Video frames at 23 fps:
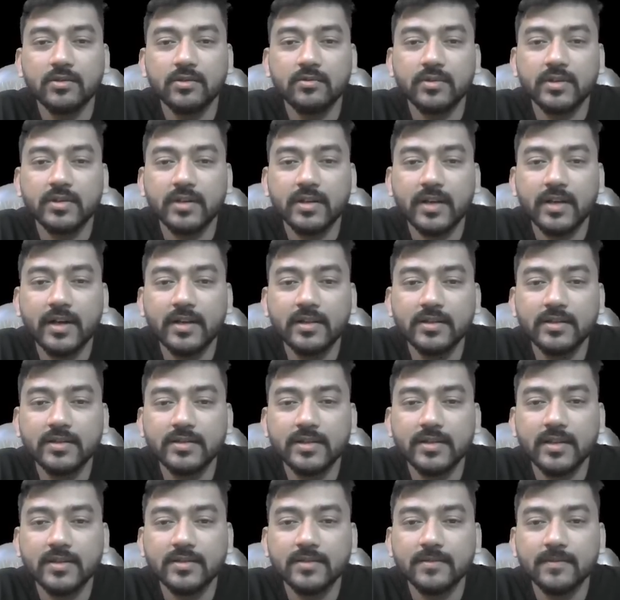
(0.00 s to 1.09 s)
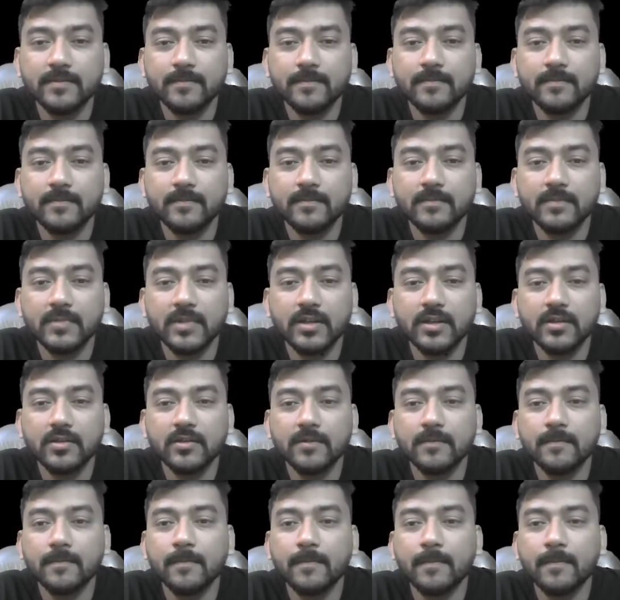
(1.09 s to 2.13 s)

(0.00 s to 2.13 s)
we can write this as like